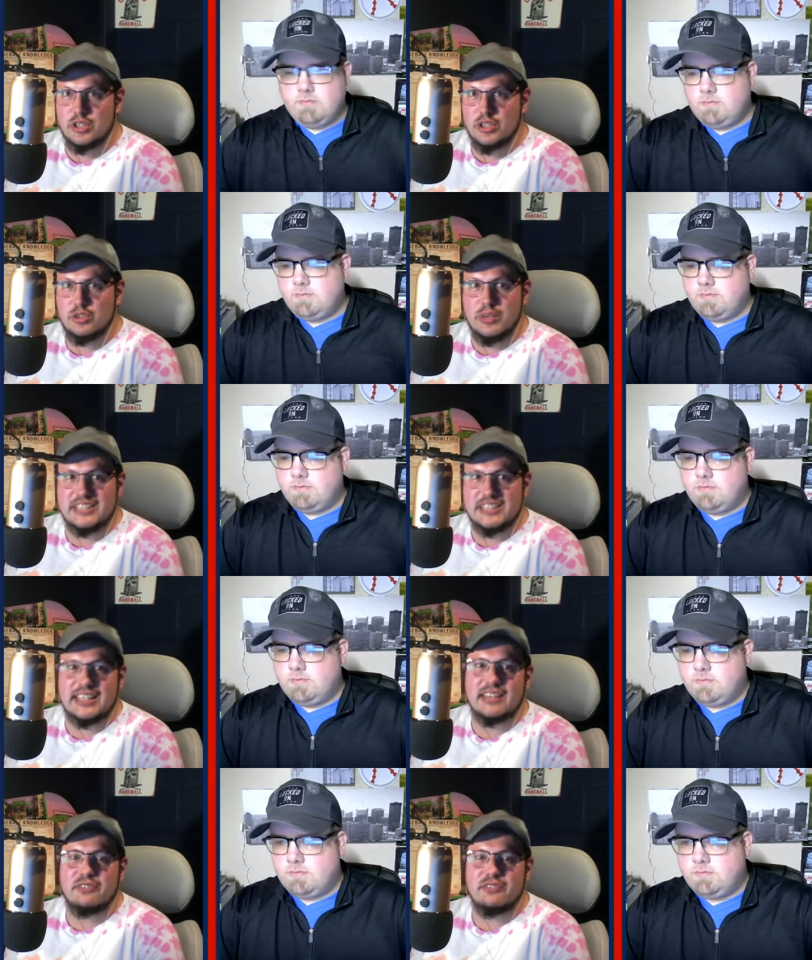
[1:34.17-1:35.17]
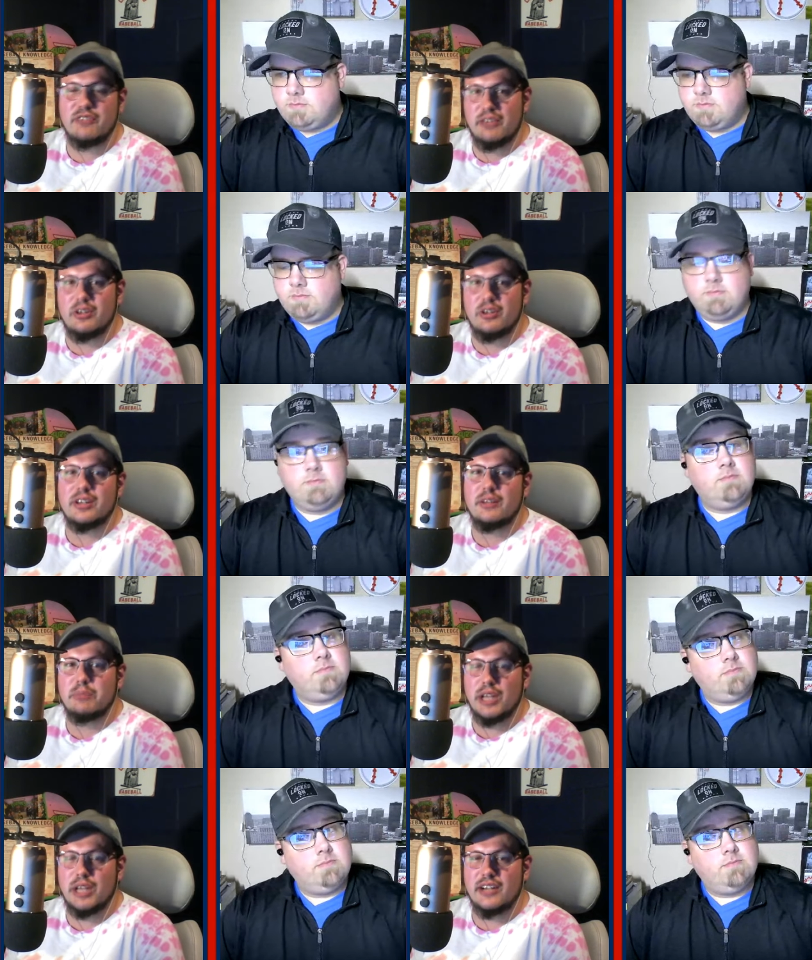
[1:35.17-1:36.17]
Speaker 1: 22nd favorite
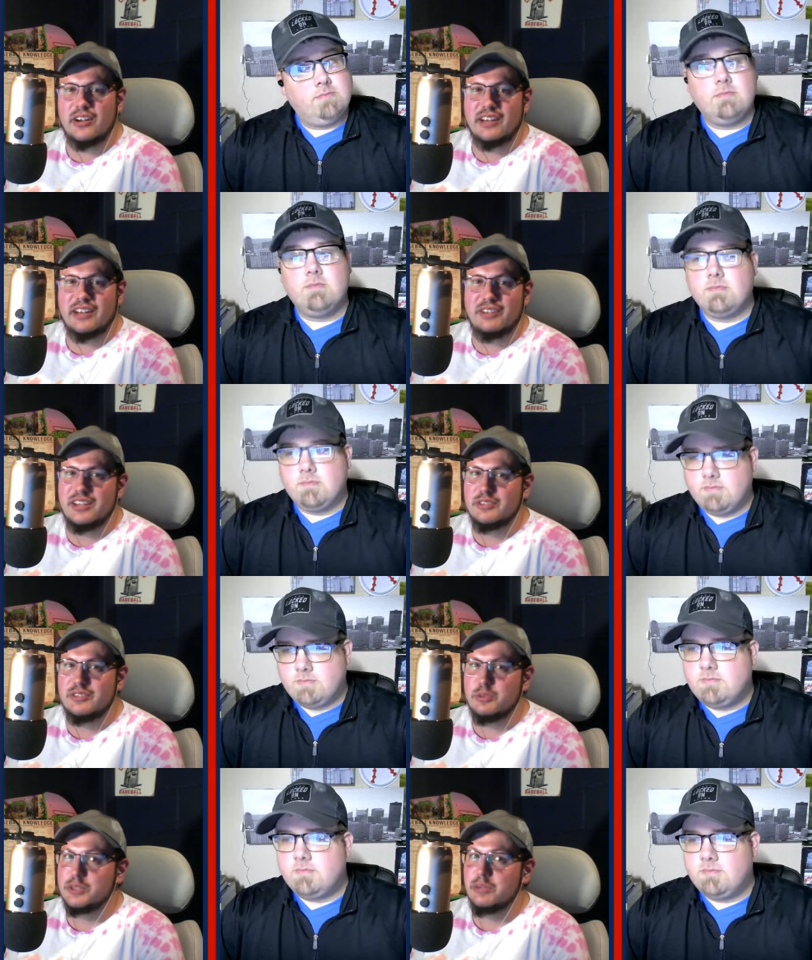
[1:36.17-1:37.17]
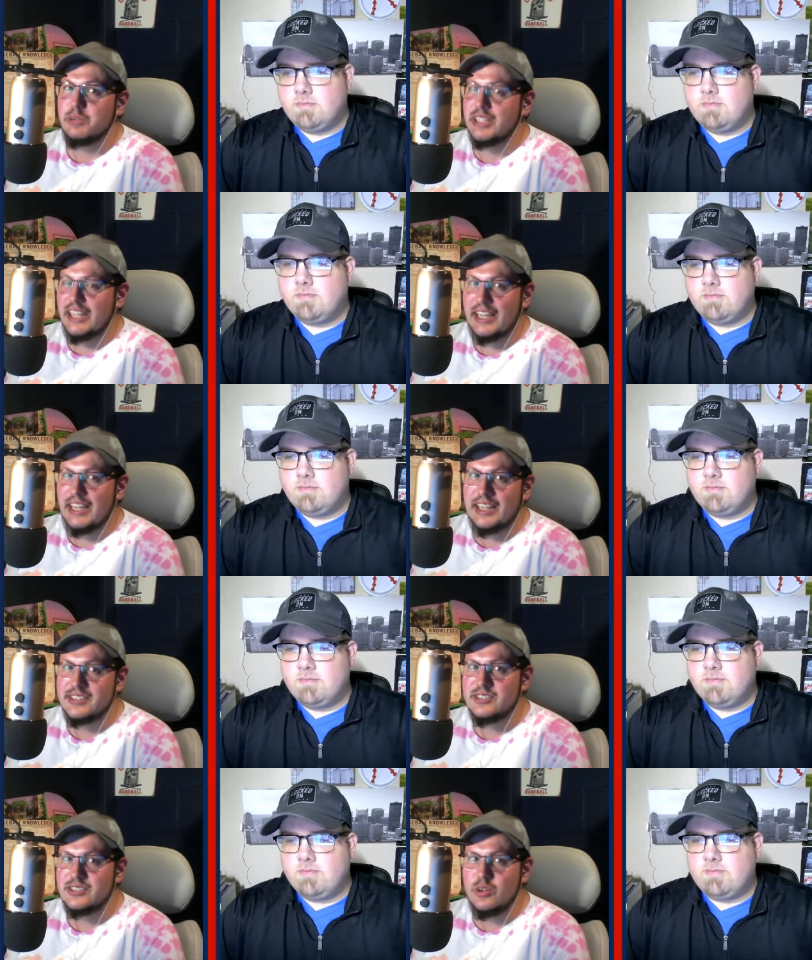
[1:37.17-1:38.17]
blogger at every Cleveland sports blog that has
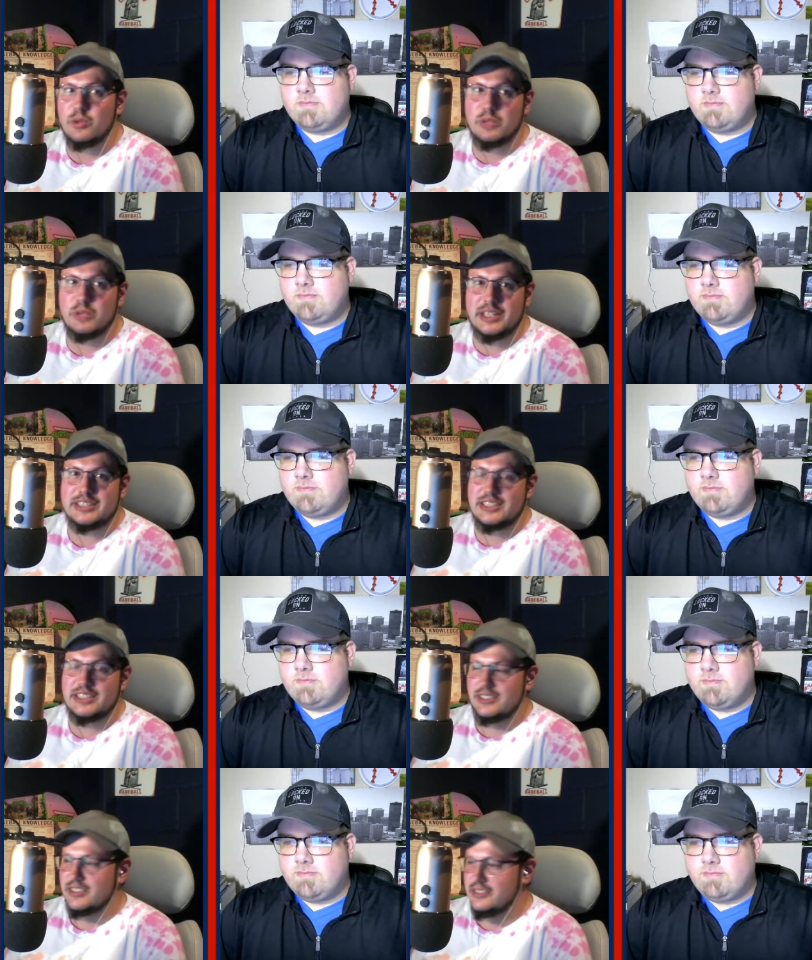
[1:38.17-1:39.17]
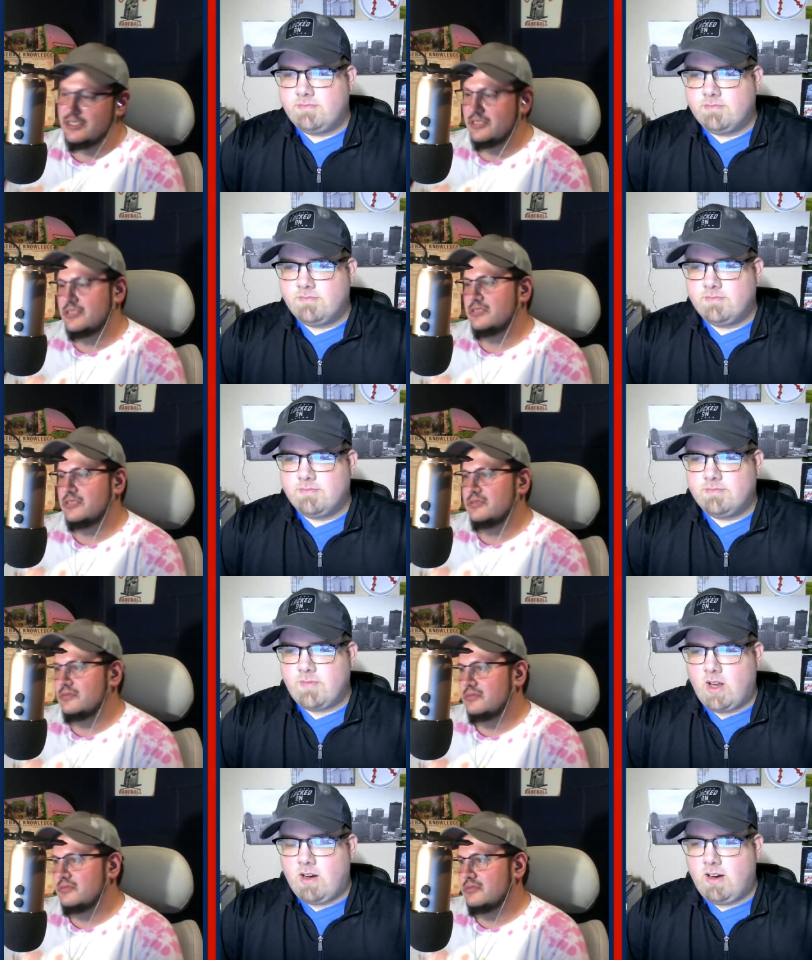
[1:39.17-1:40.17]
or will exist.
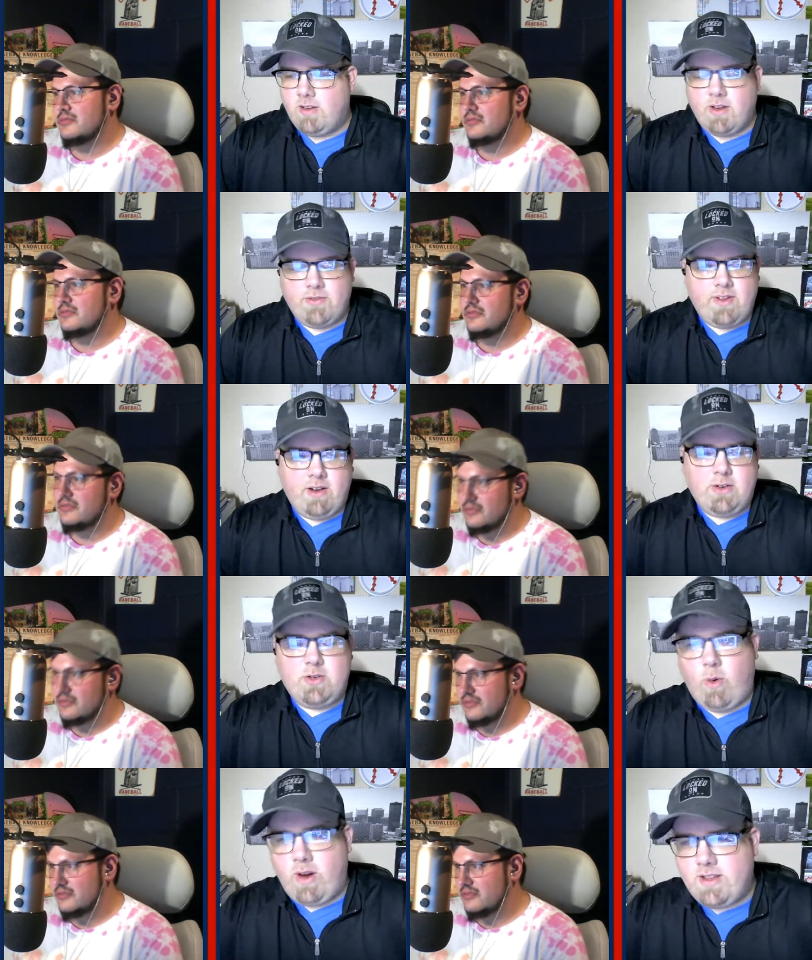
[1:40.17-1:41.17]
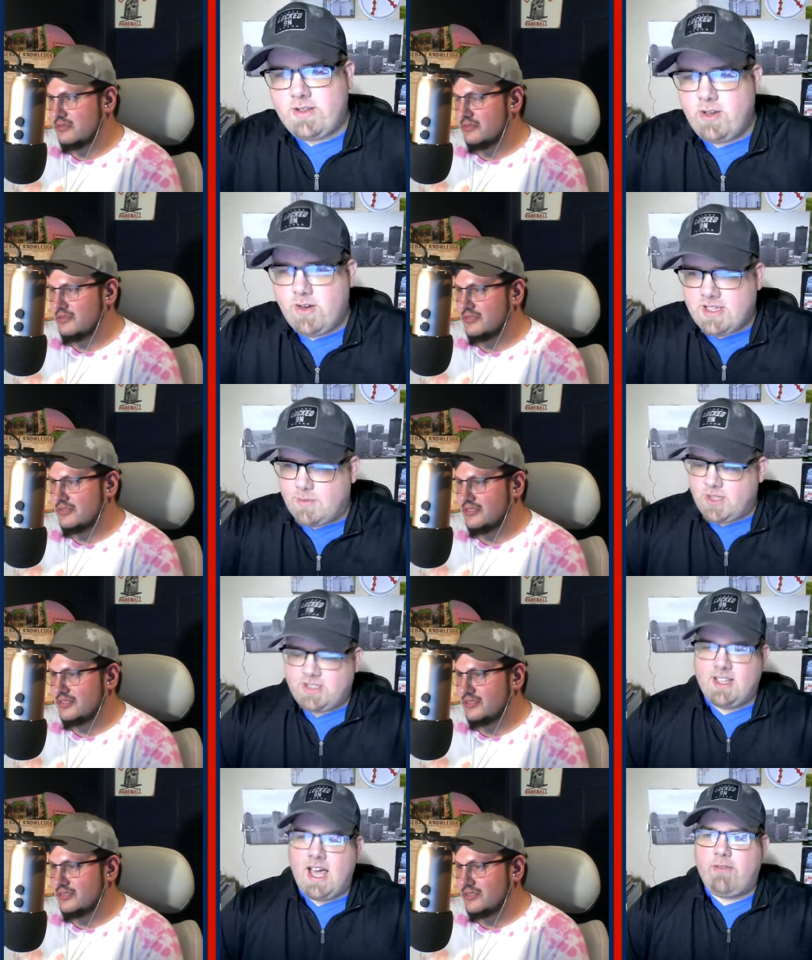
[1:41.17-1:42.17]
Speaker 2: All right, we'll have to find what 22 is. I'm
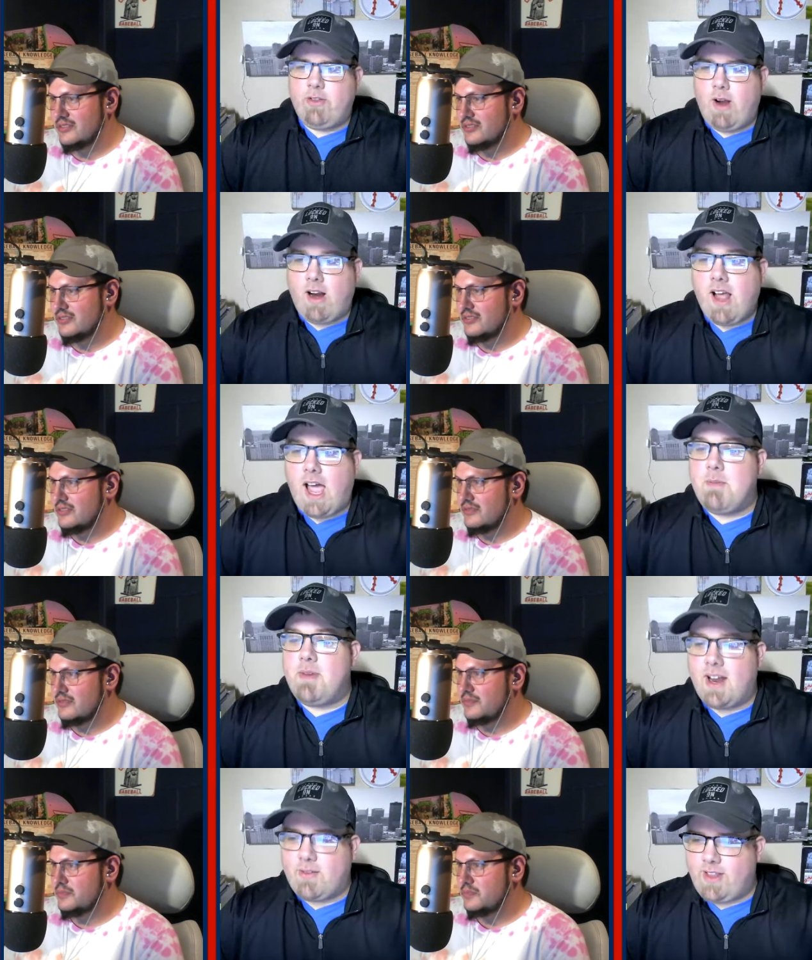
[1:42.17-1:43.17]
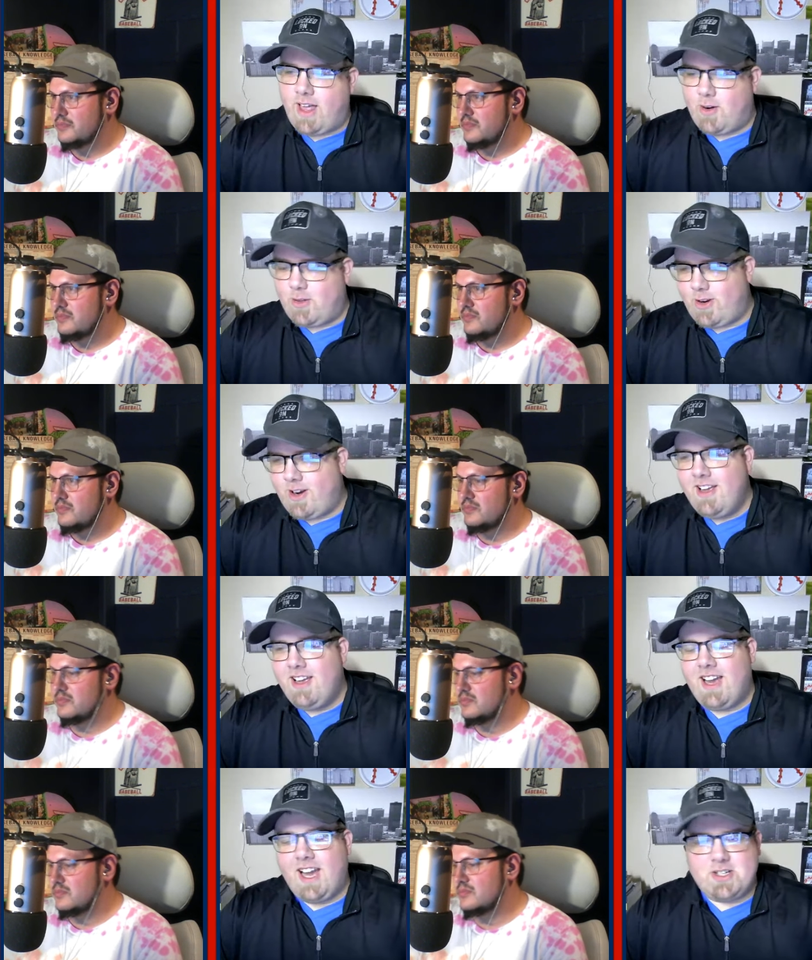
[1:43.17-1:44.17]
Justin Lada. For the record, I am not a flat earther.
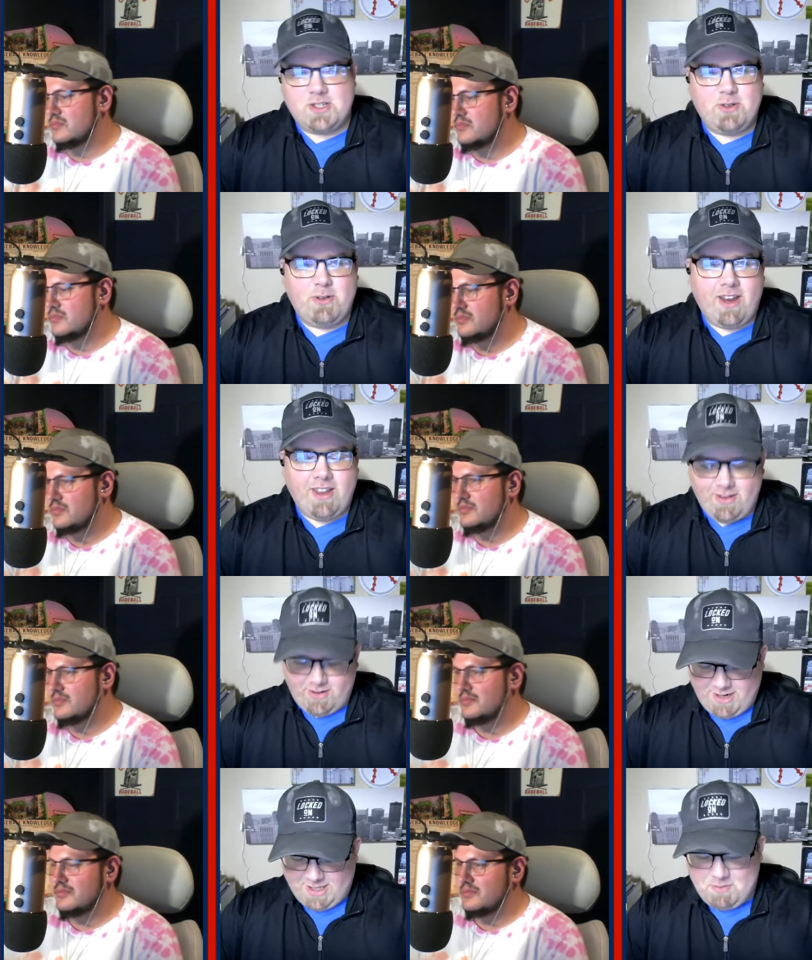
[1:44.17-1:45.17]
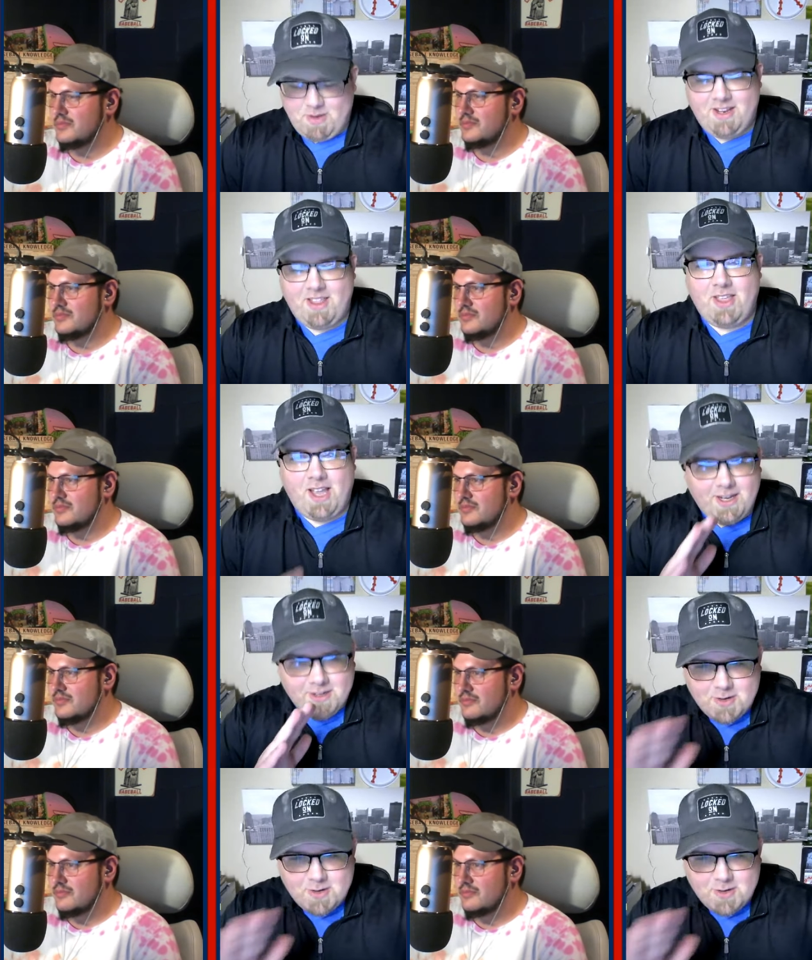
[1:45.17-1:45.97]
I just threw that in there at the beginning of the thing. I